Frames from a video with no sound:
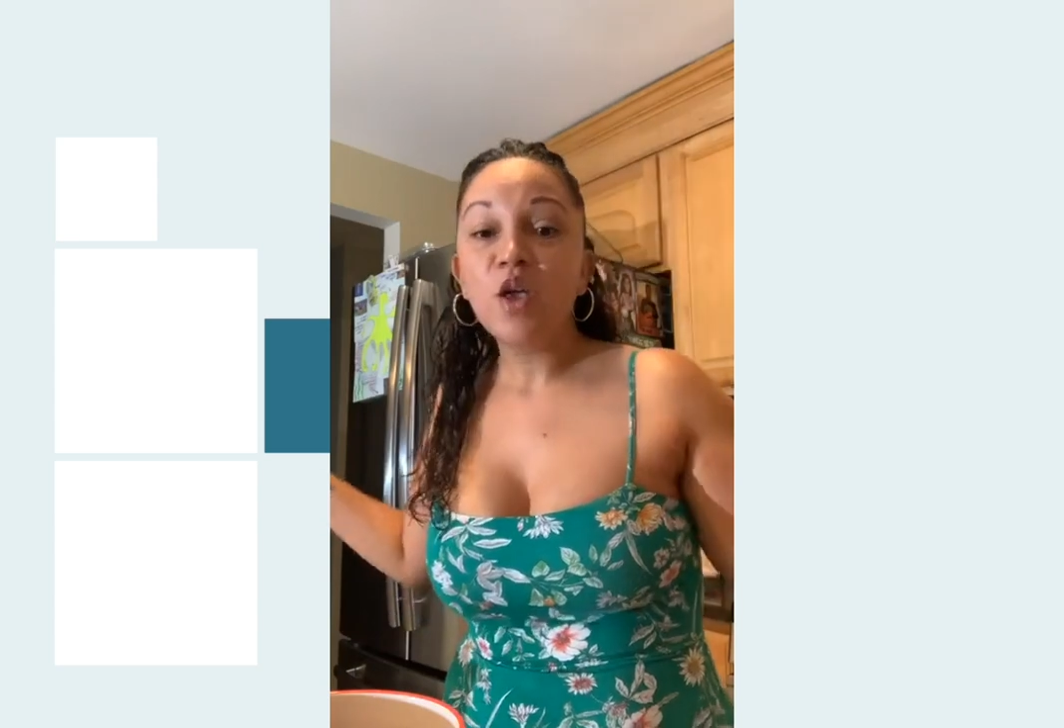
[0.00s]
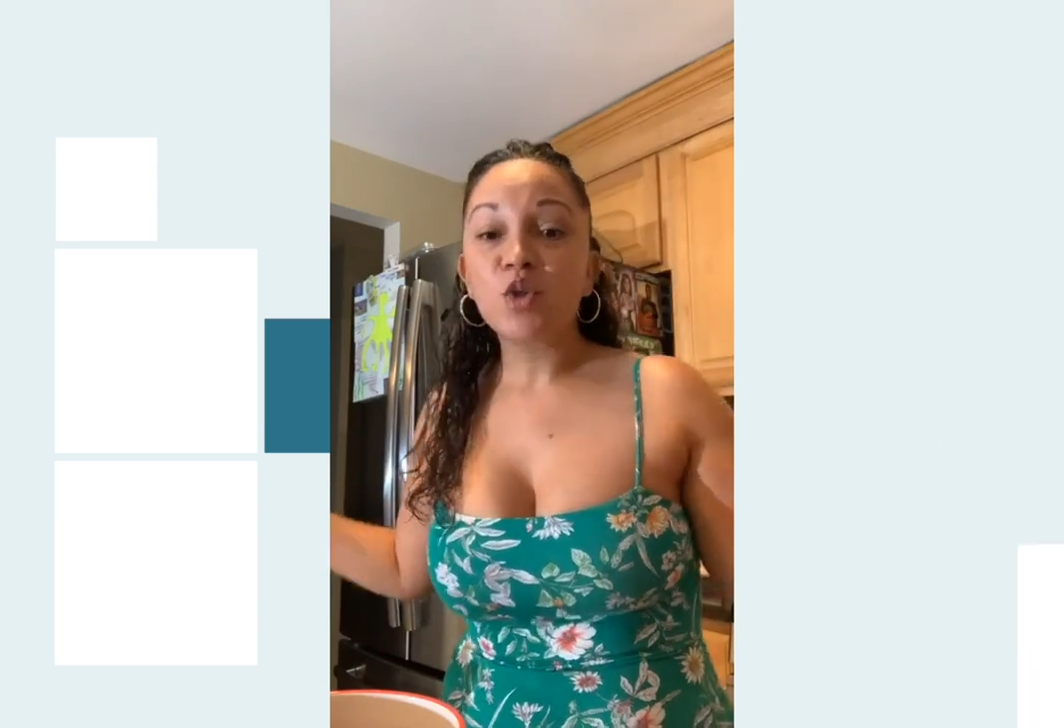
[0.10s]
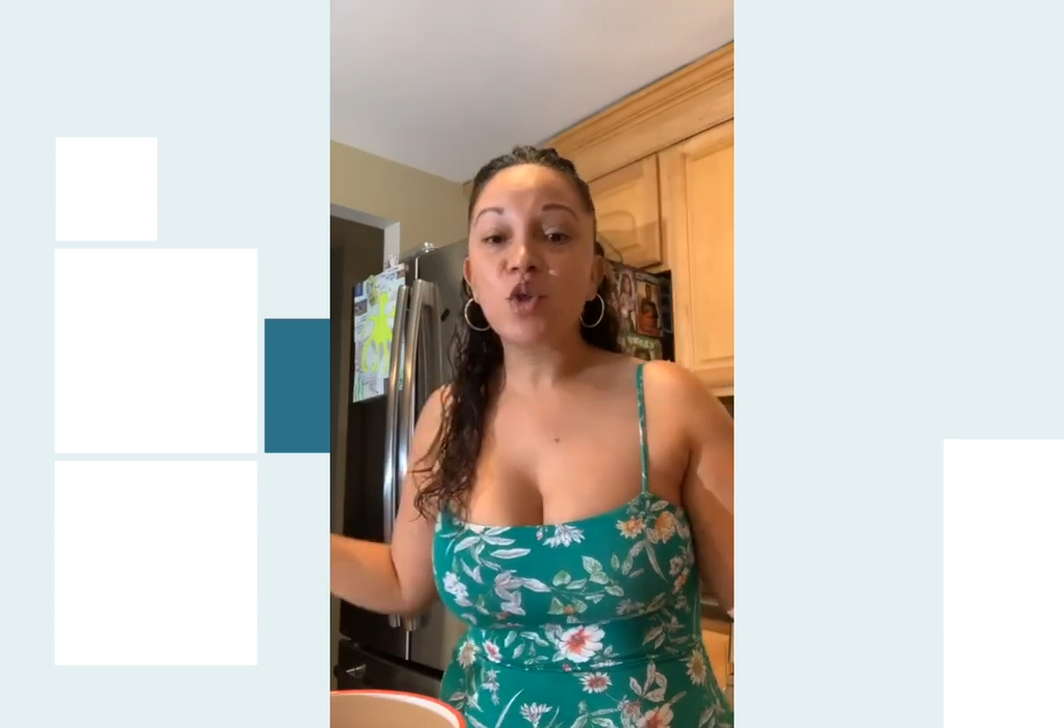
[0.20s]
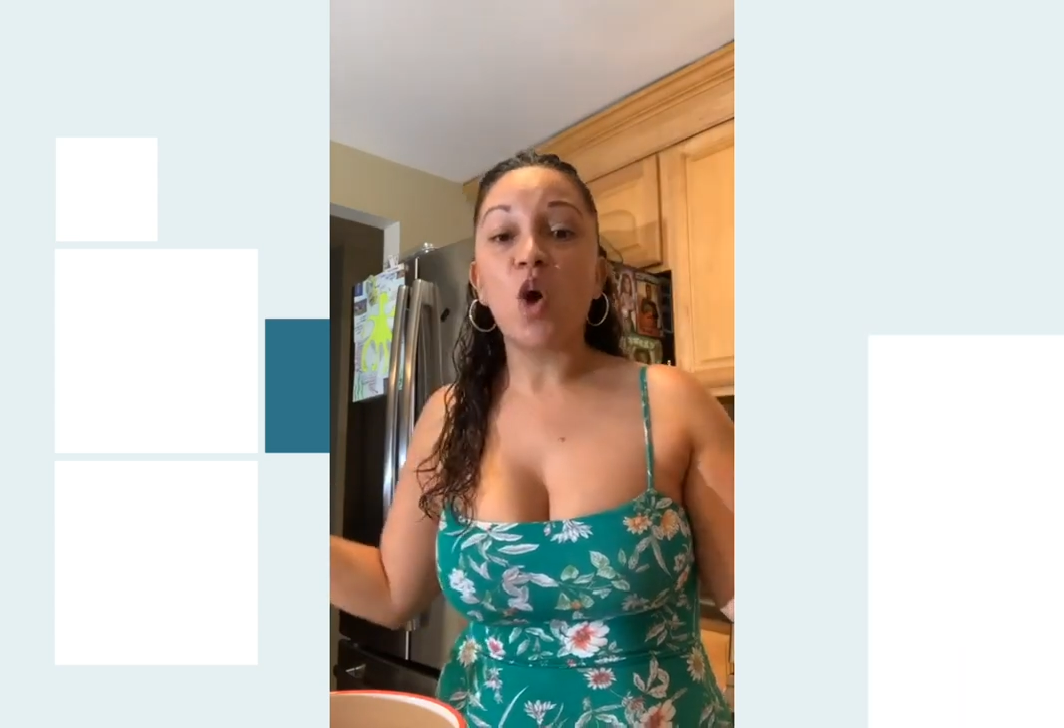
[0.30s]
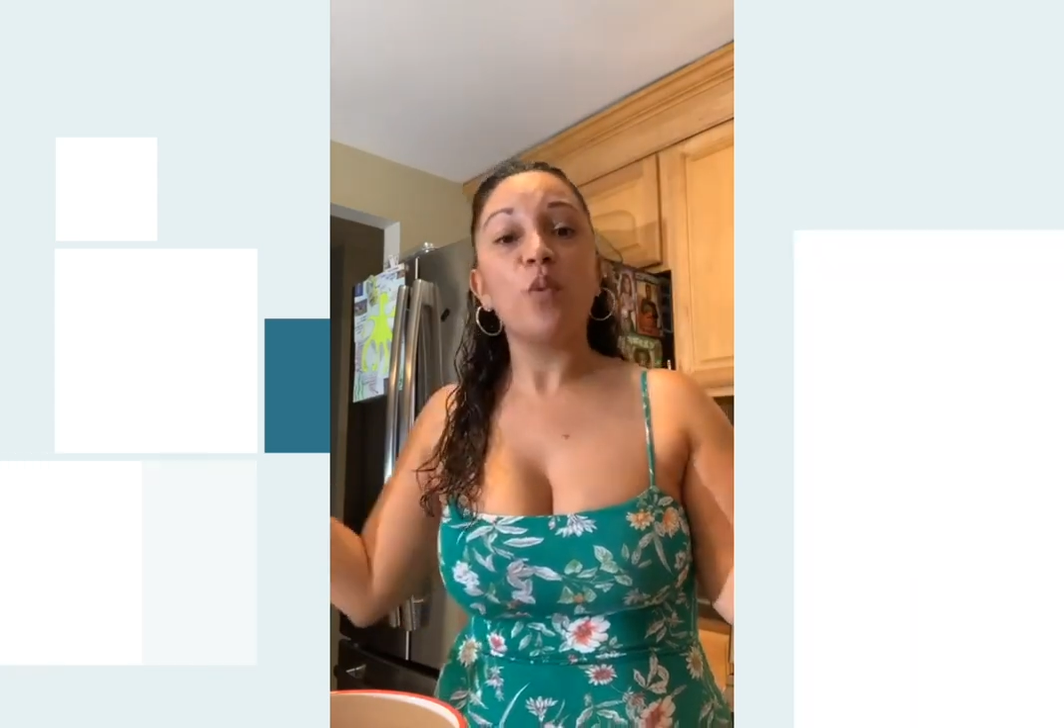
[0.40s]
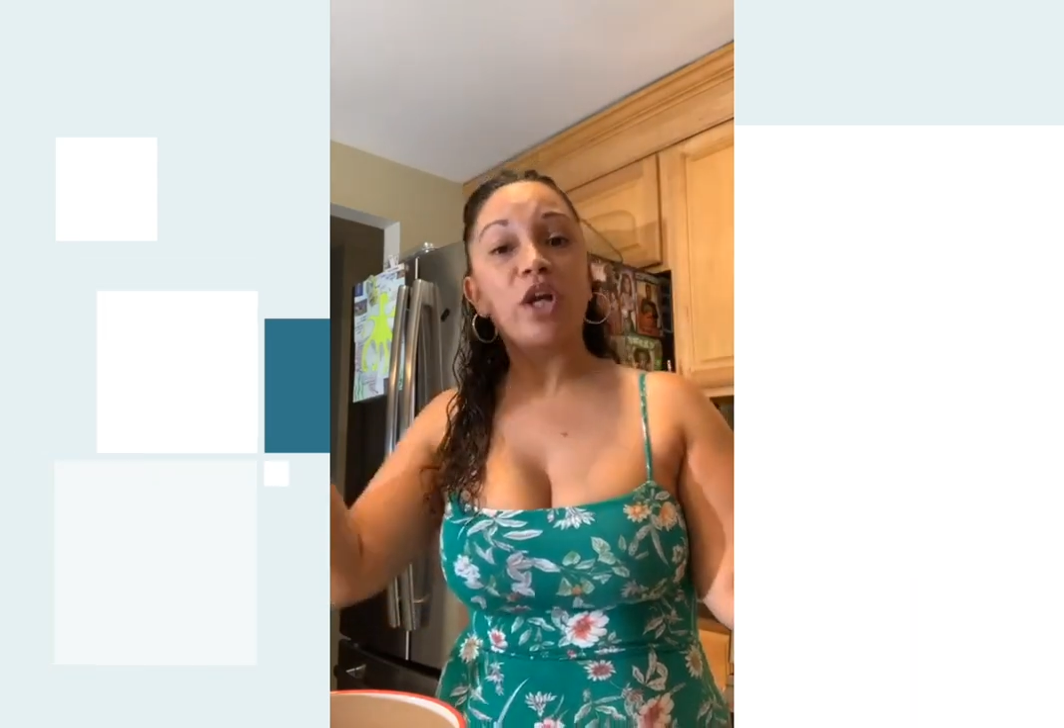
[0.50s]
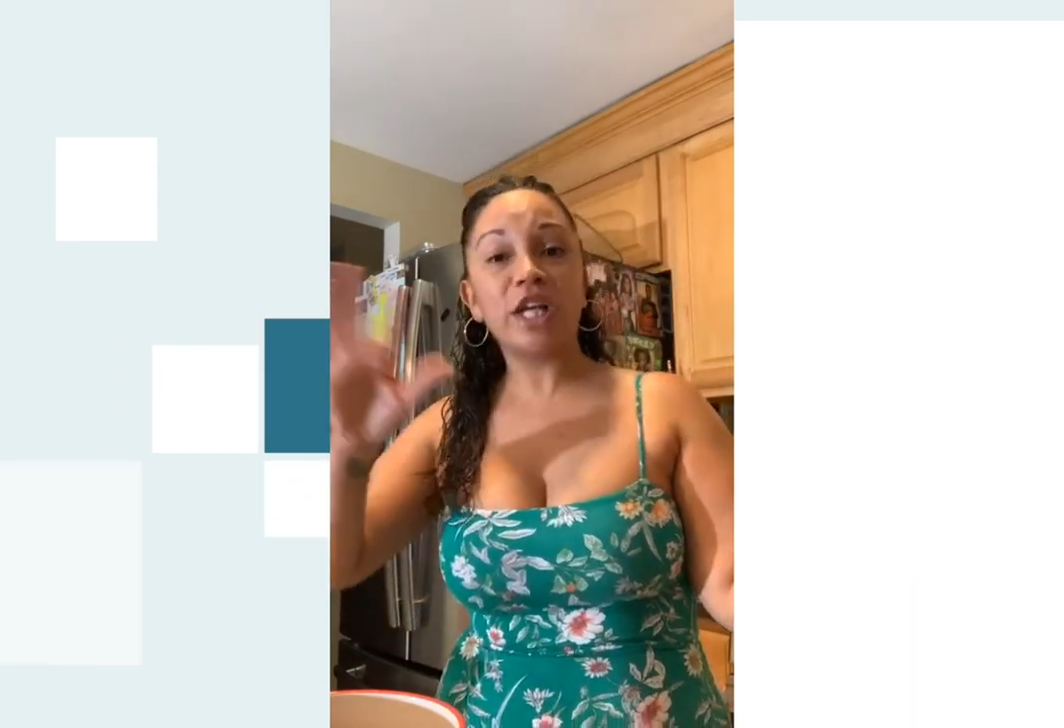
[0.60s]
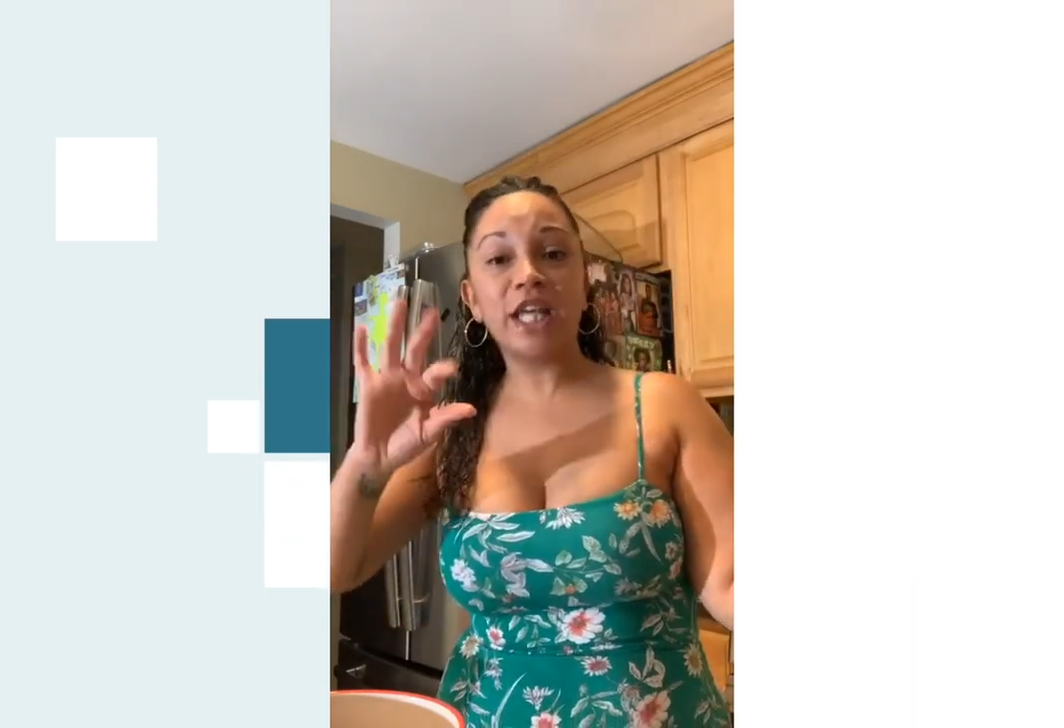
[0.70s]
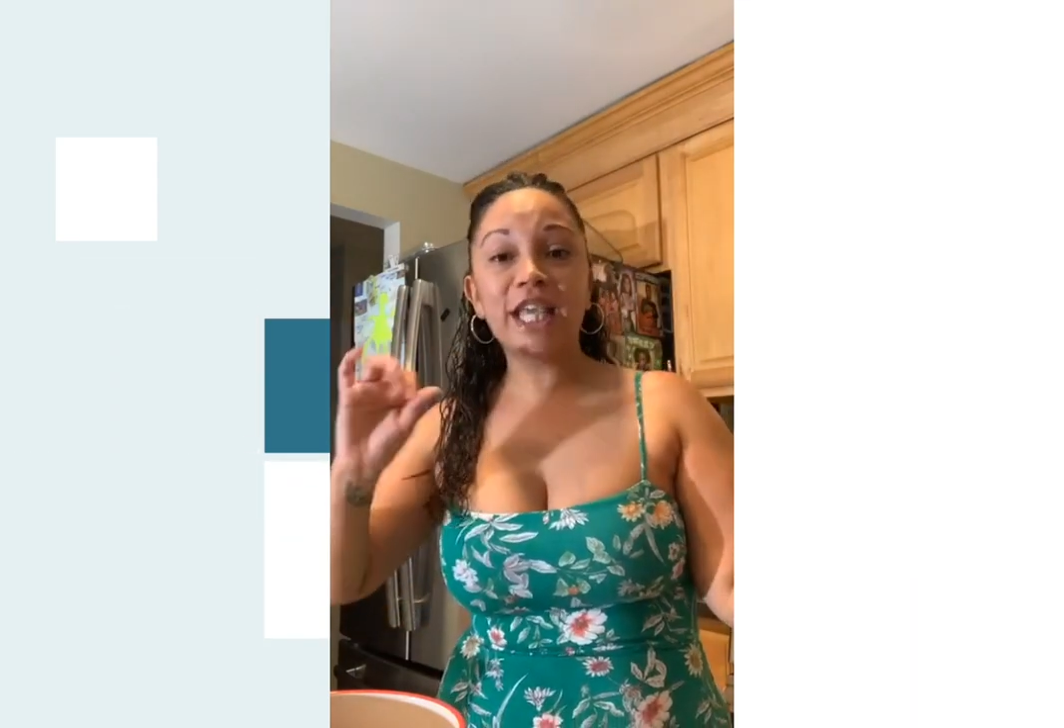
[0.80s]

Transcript: So we're gonna